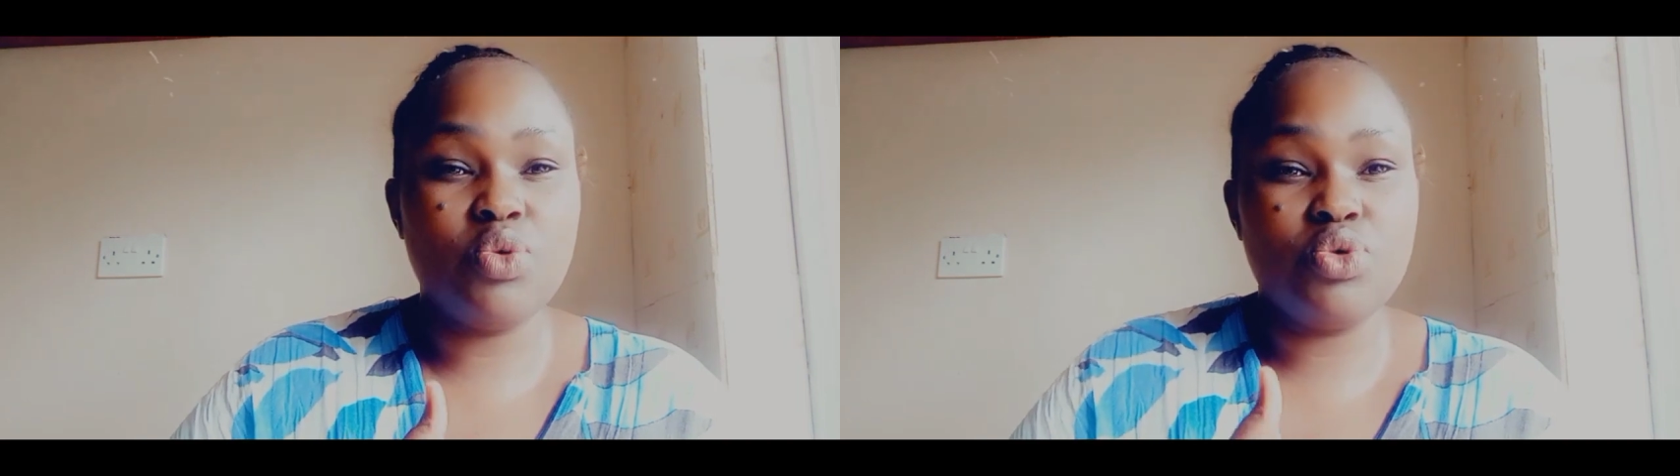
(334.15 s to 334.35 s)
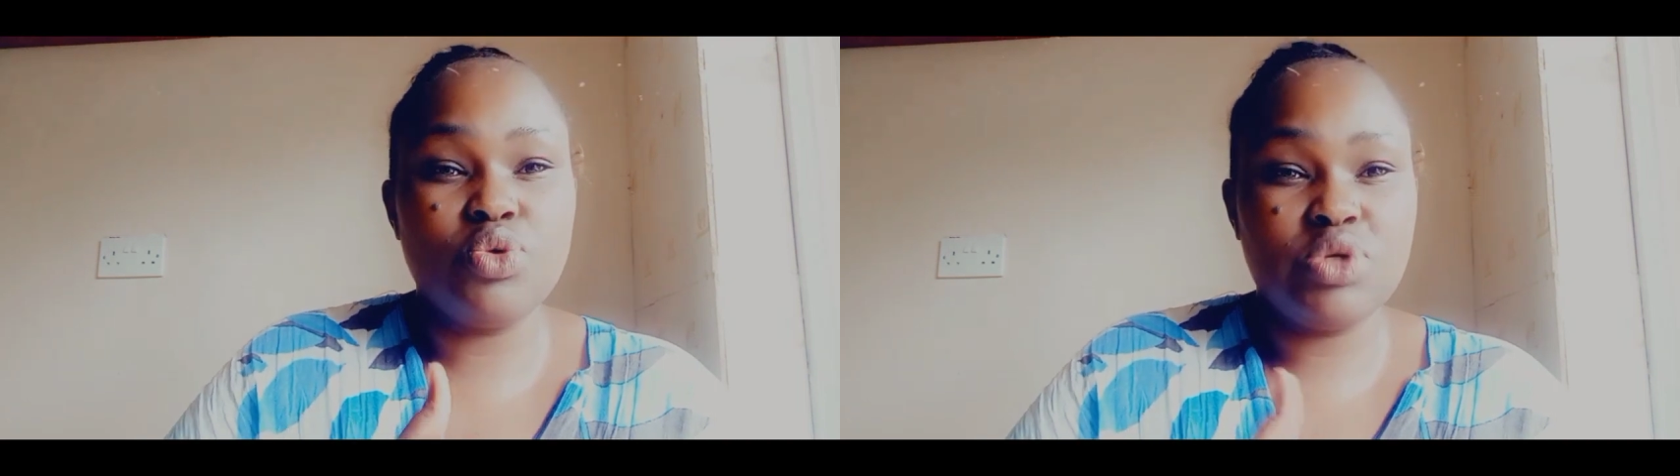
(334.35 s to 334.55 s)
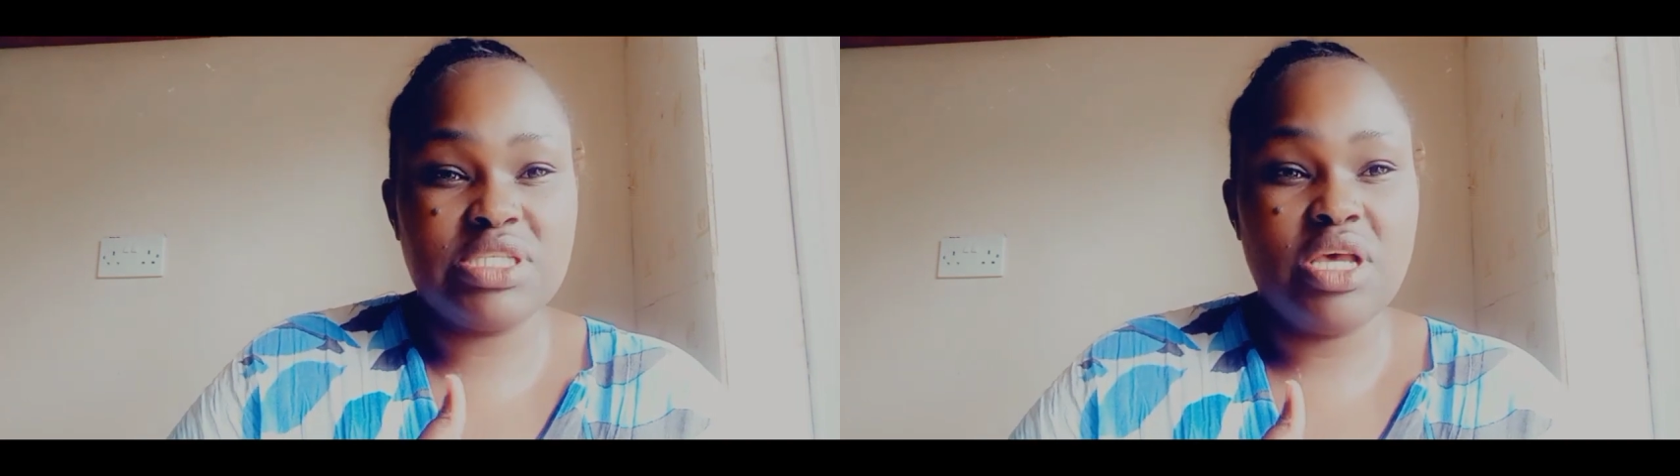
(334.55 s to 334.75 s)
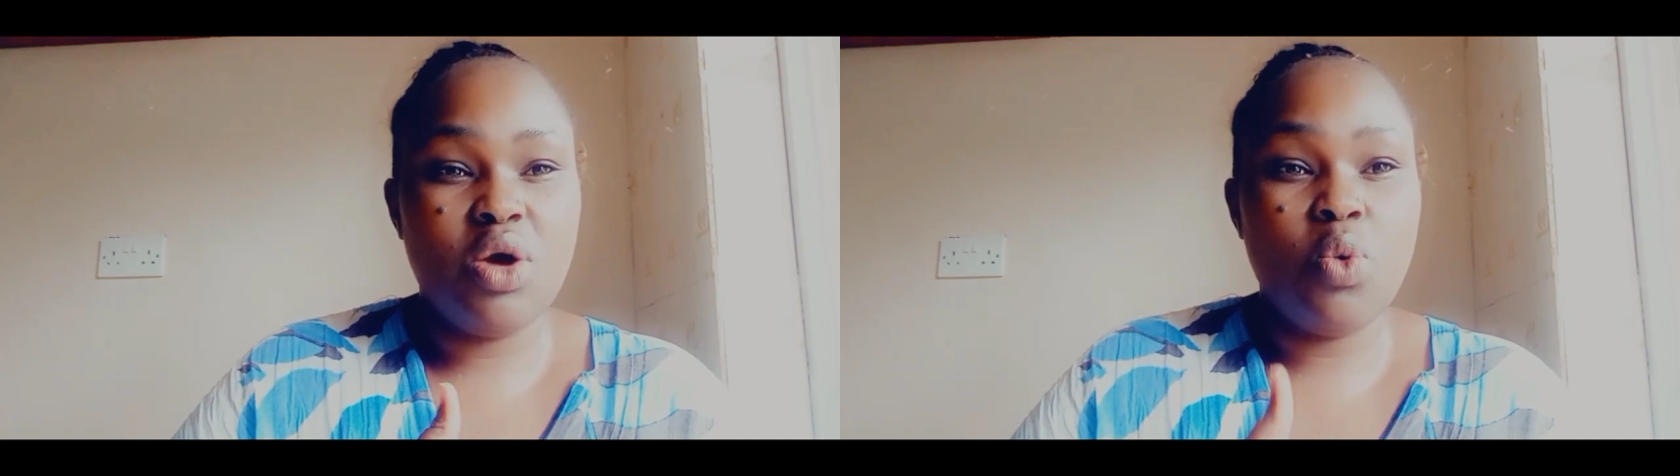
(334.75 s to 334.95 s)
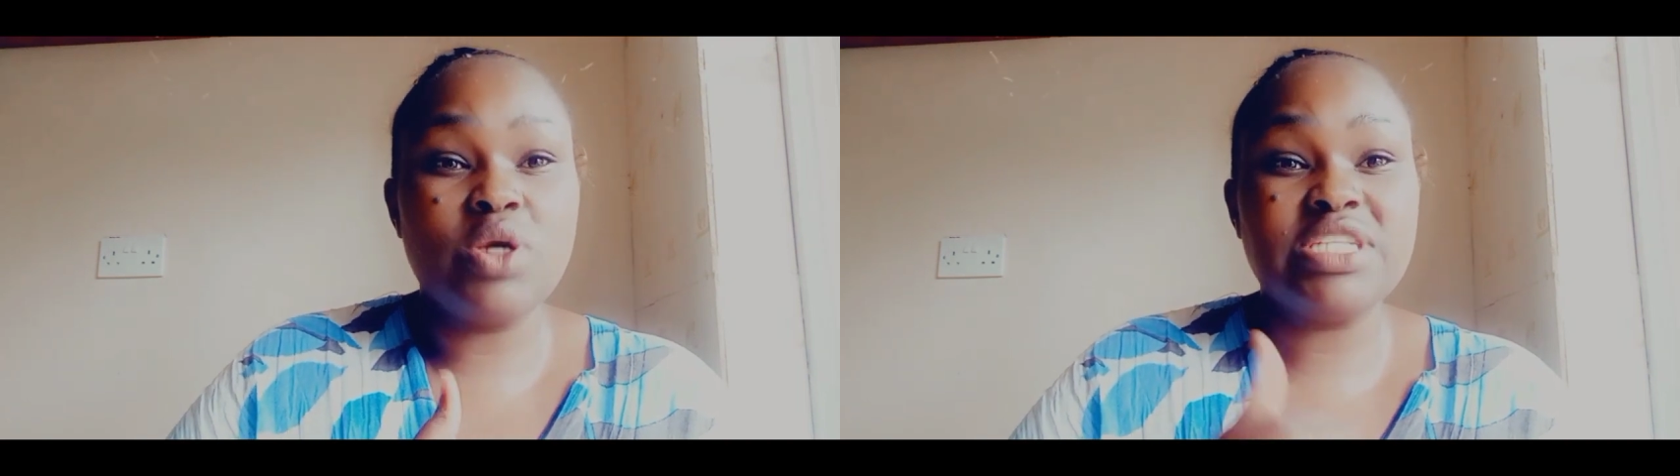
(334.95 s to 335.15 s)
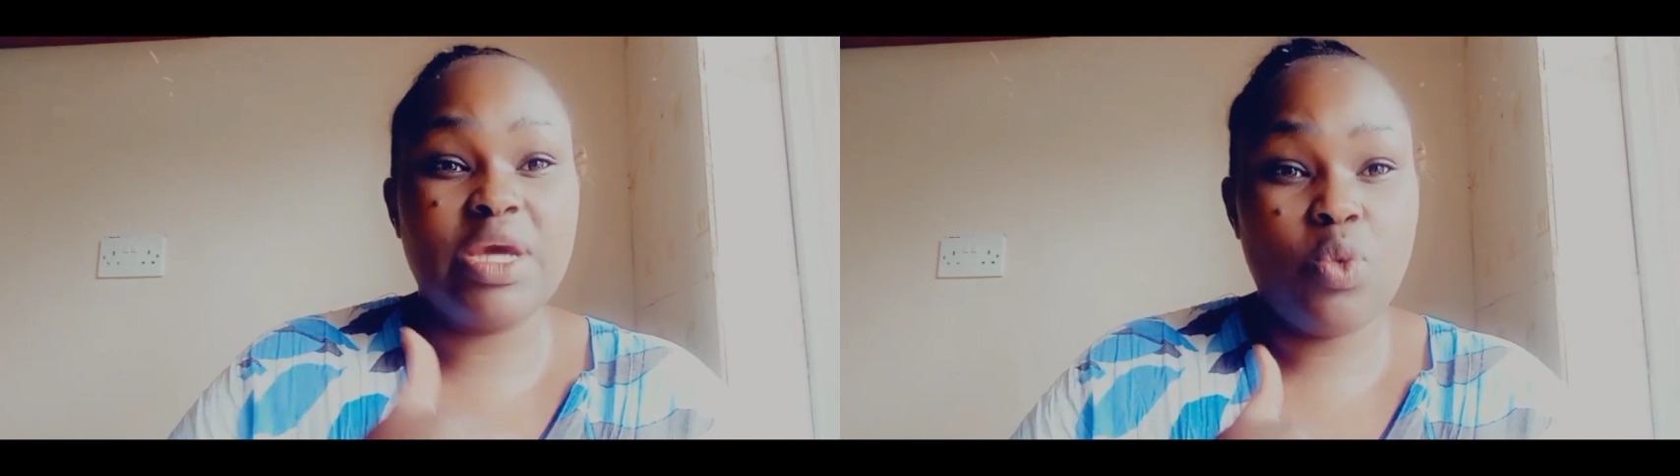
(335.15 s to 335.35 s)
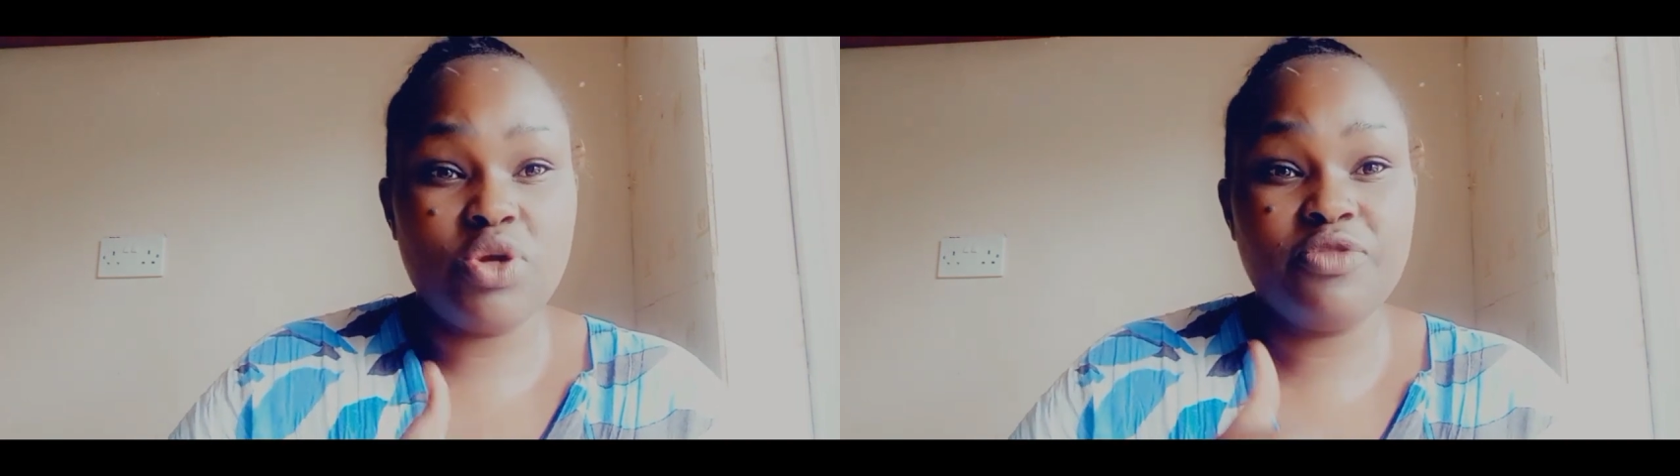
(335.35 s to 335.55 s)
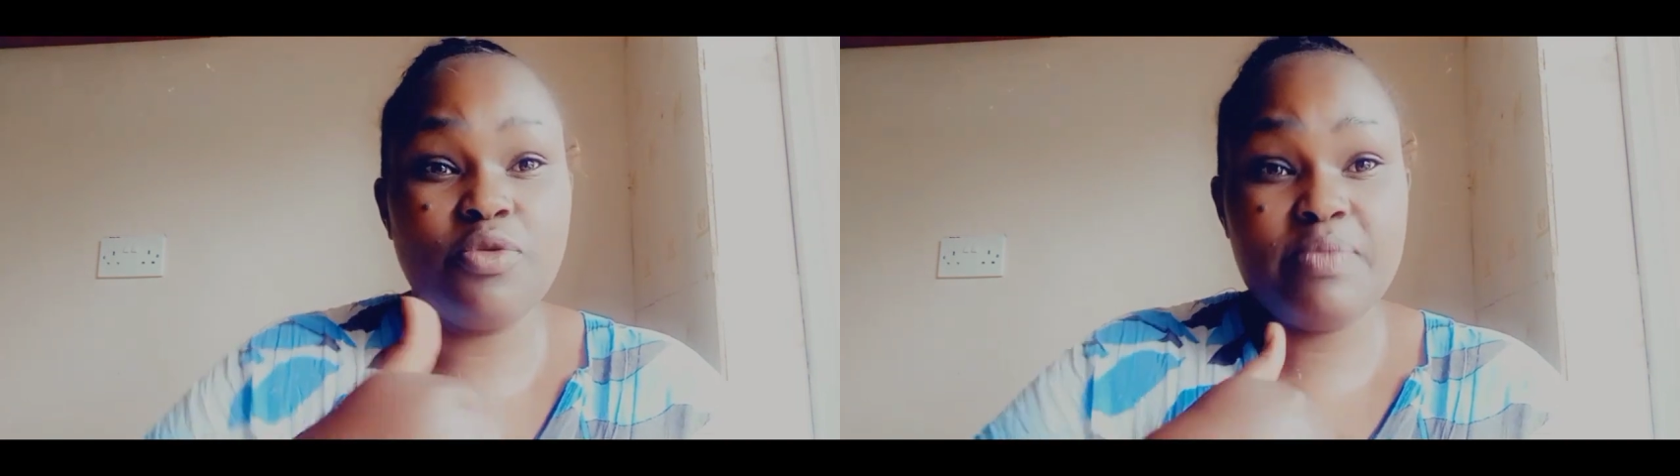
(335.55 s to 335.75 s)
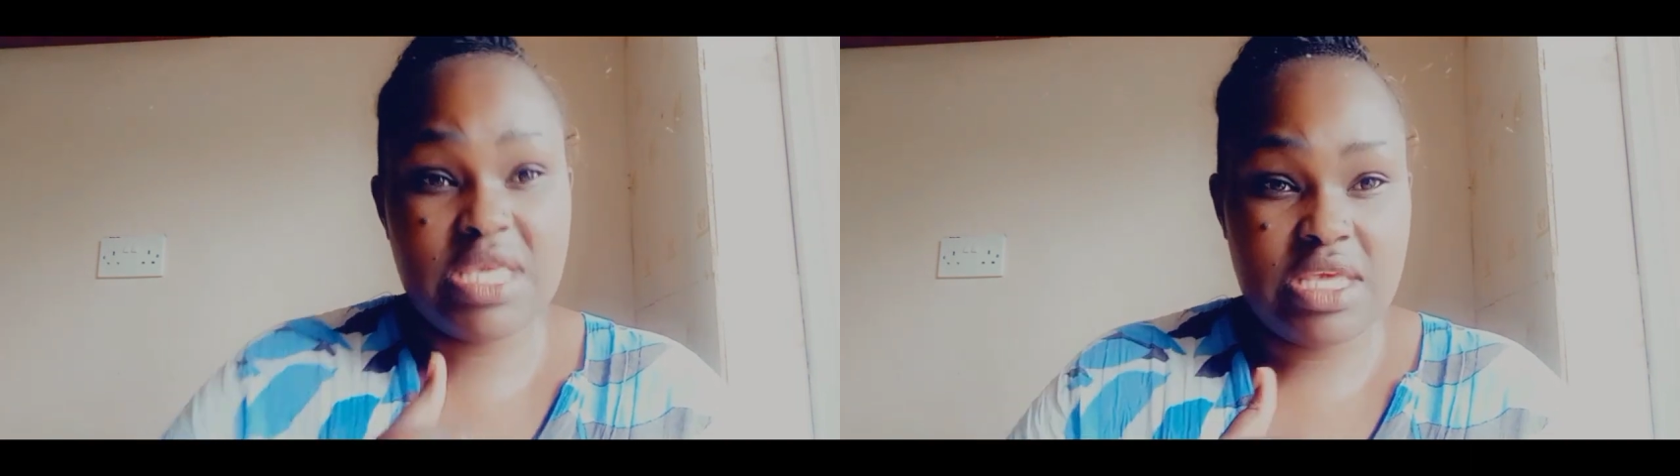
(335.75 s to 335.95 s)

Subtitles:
who knows what I want for me,